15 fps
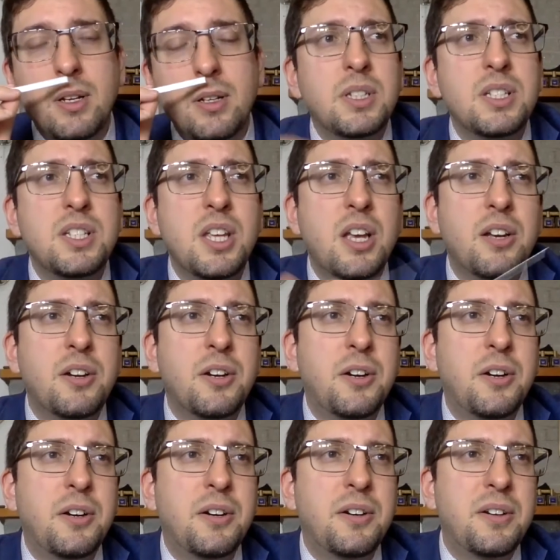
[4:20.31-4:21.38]
because
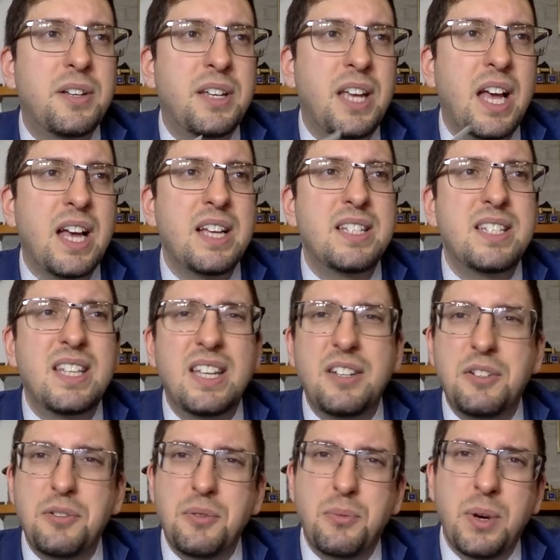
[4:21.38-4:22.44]
younger guys tend
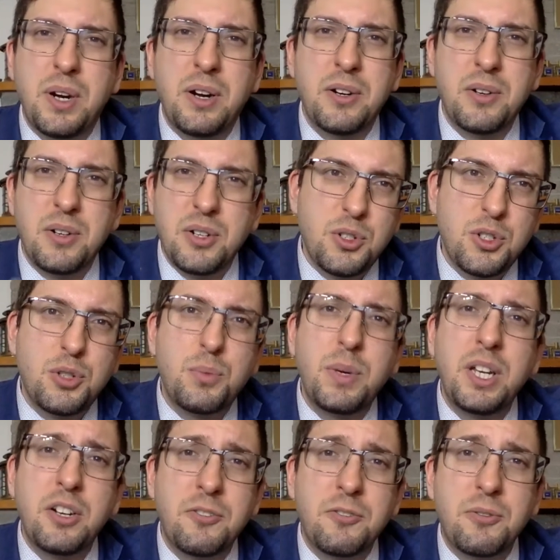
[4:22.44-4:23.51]
to wear
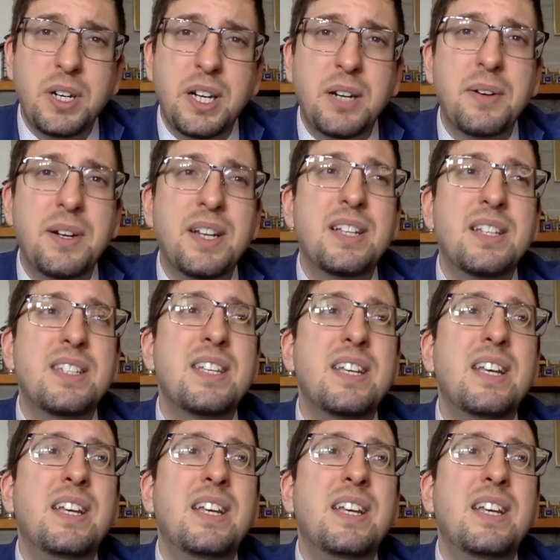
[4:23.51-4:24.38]
sweeter fragrance.